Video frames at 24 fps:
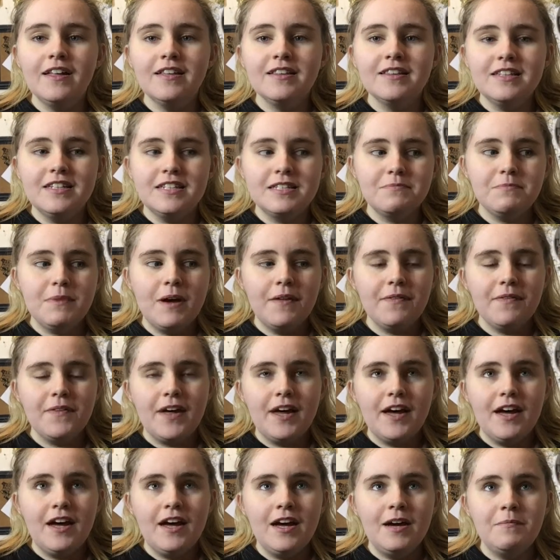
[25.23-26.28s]
This month
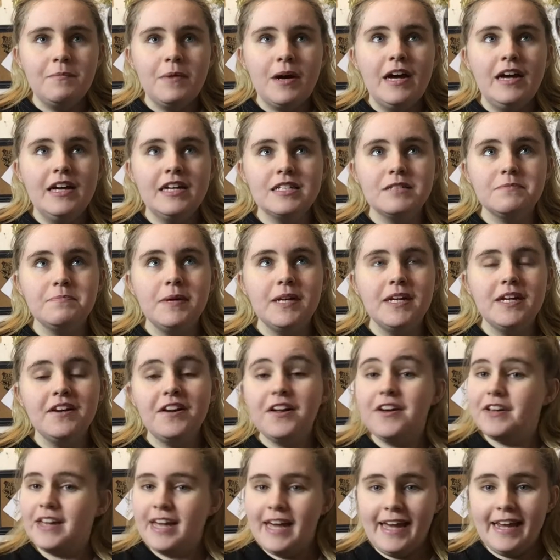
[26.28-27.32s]
has been
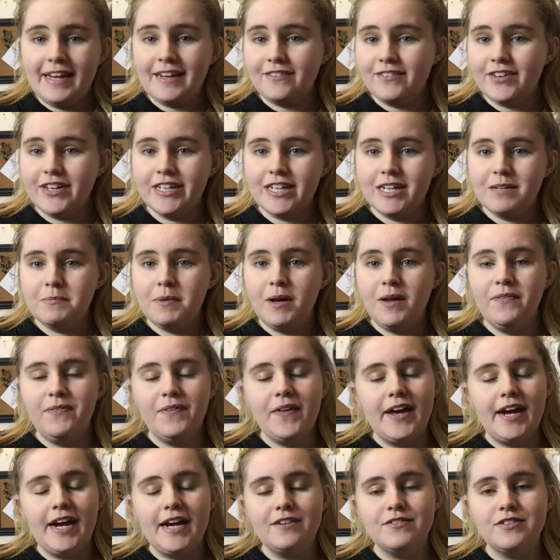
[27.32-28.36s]
an okay reading month.
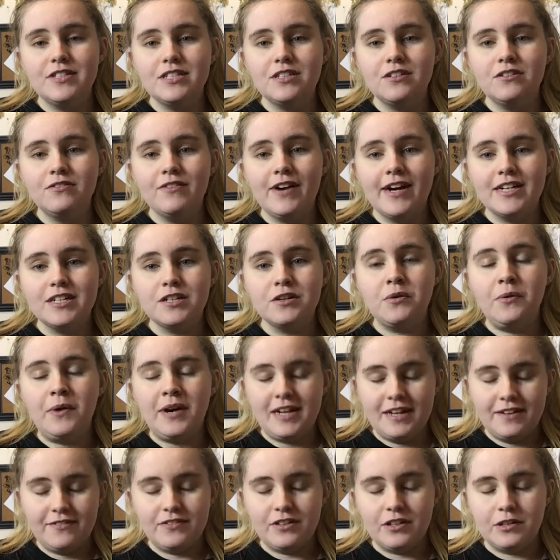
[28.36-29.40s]
I have still read
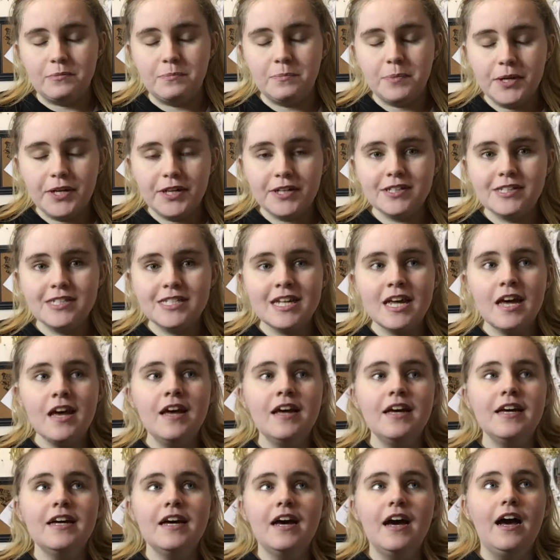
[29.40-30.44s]
quite a few books.
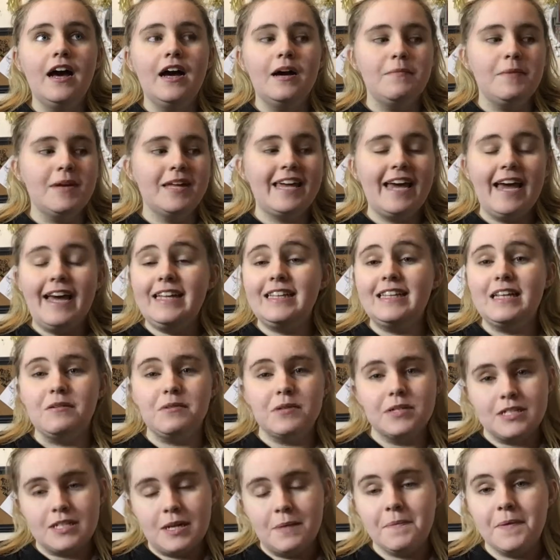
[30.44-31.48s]
Again, there
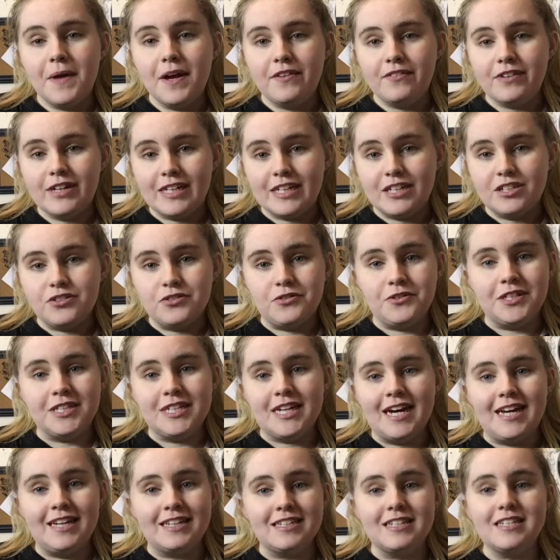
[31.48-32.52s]
was some that I really enjoyed
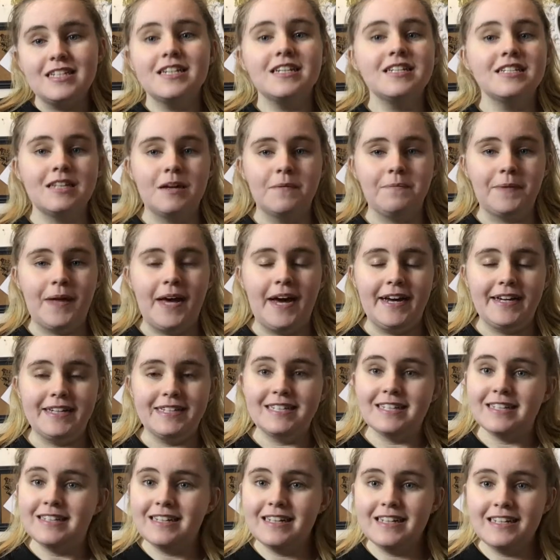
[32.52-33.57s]
and some that I
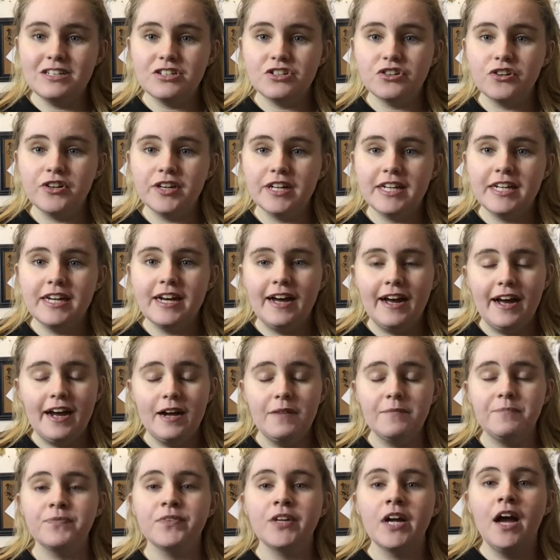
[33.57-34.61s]
didn't enjoy.
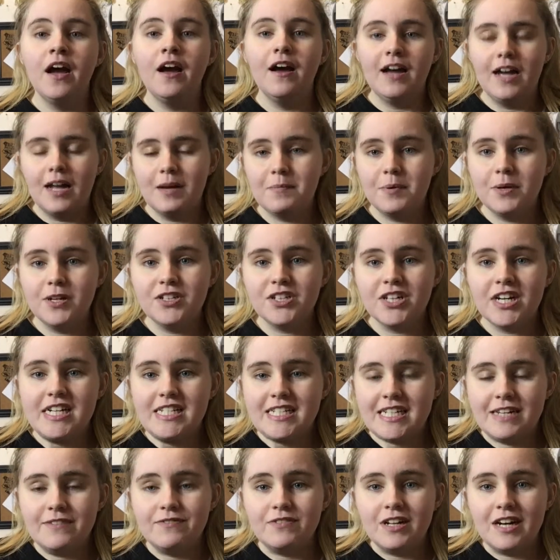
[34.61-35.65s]
I apologise
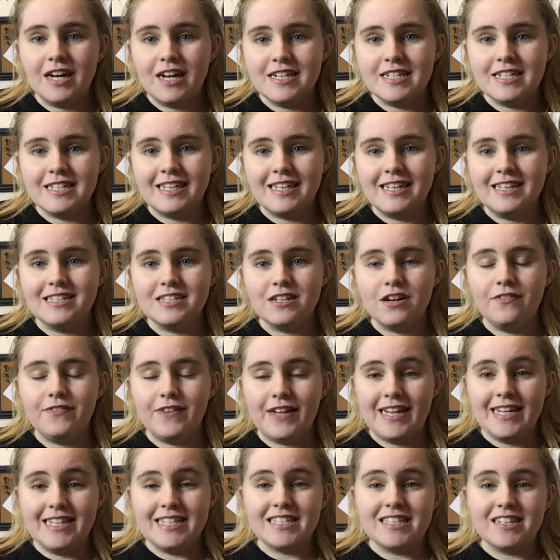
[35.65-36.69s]
if the lighting is off,
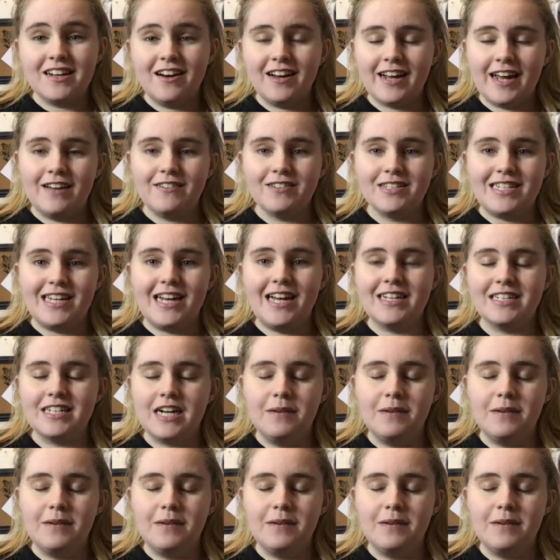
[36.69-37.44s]
it is dark outside.